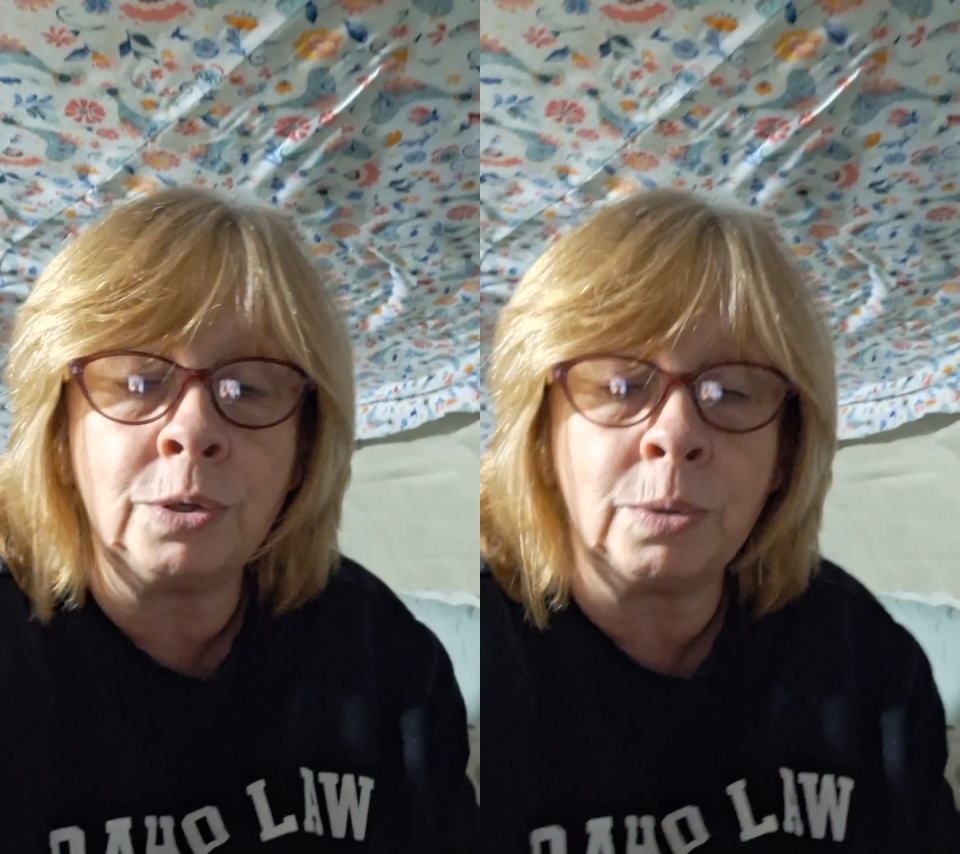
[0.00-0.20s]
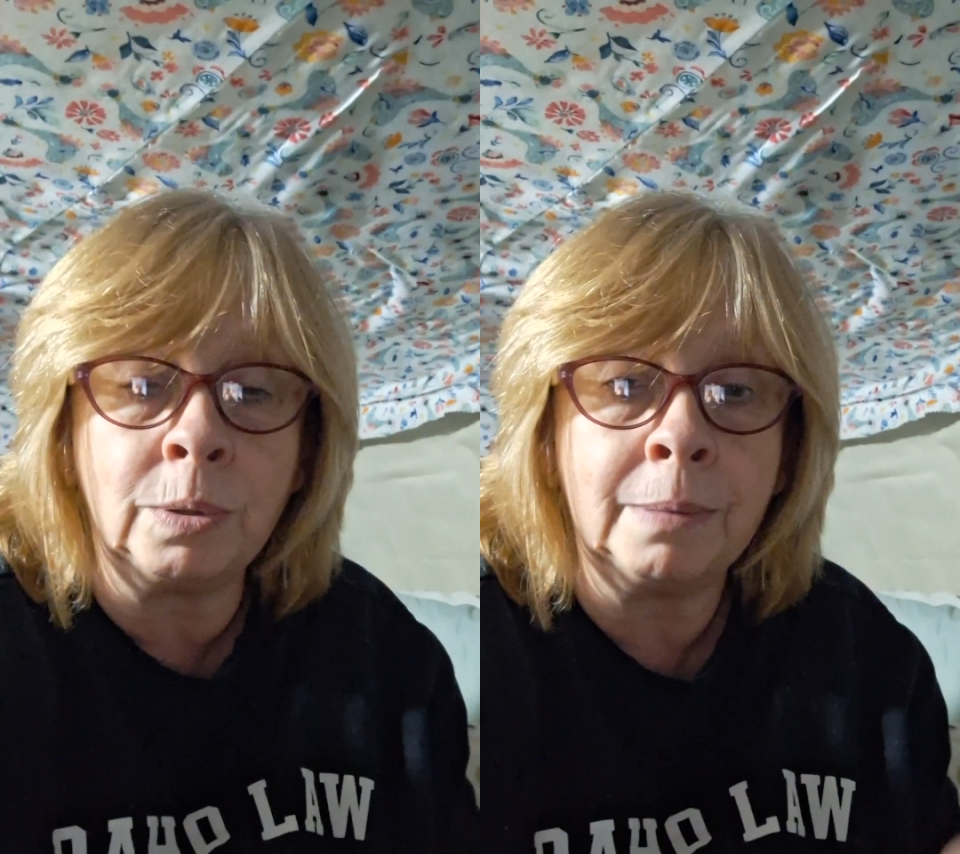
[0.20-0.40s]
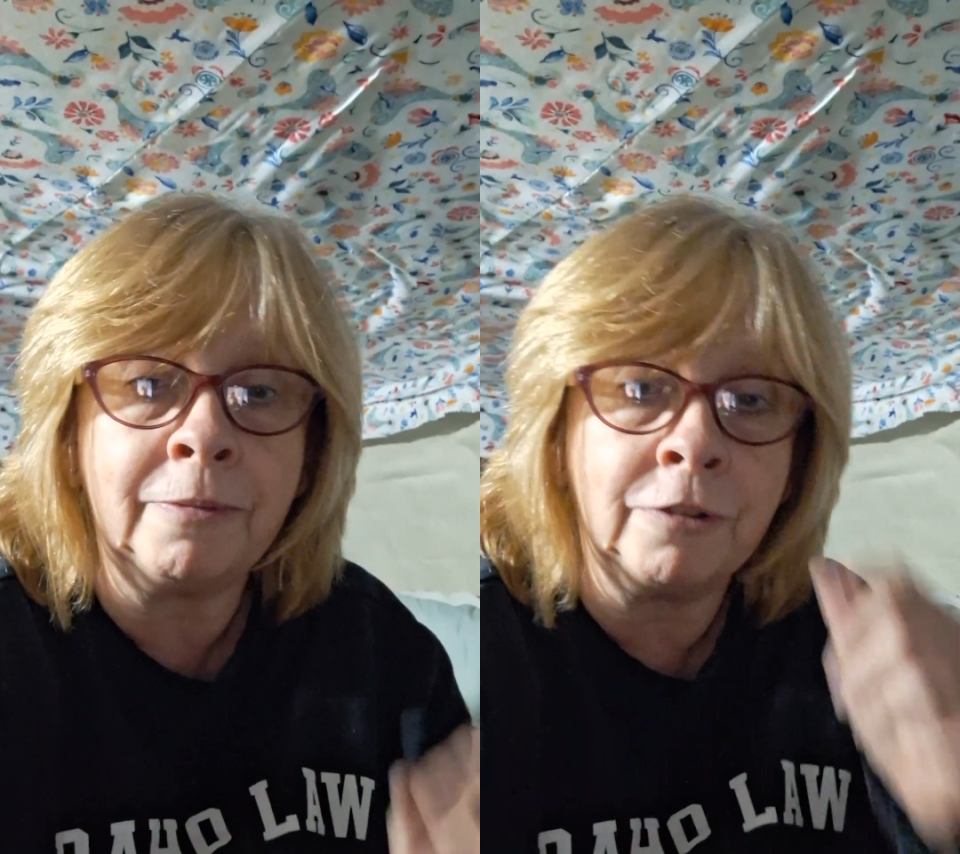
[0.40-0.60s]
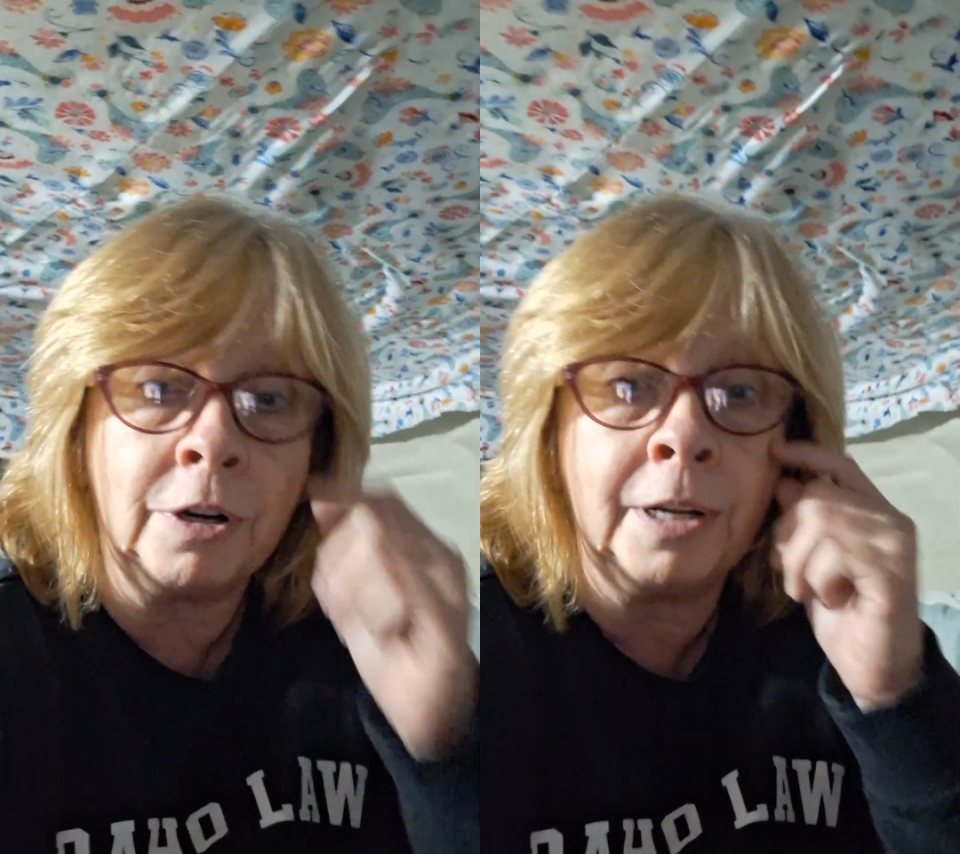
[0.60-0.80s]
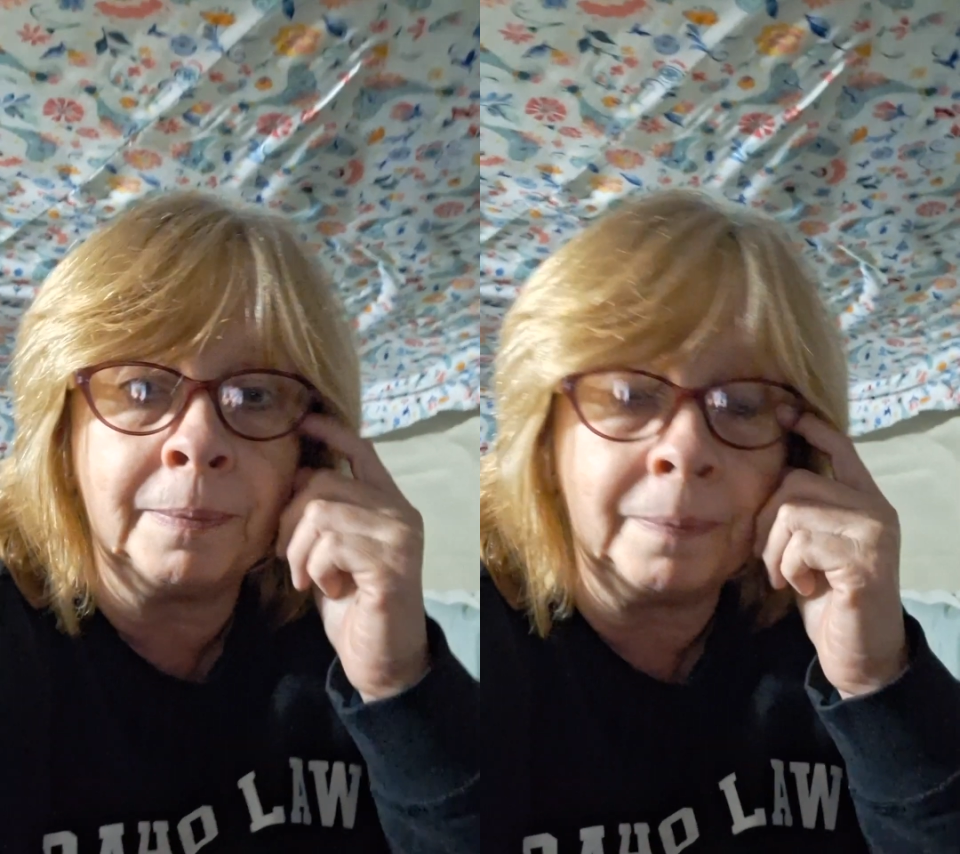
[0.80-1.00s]
door up
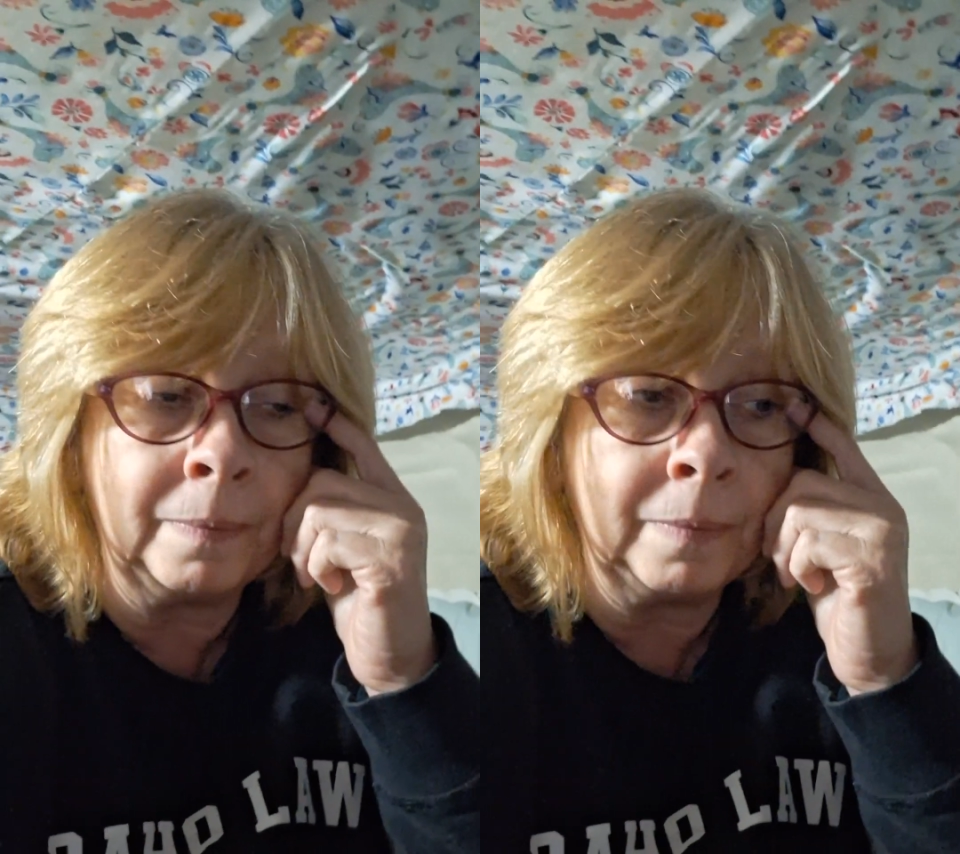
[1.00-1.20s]
front.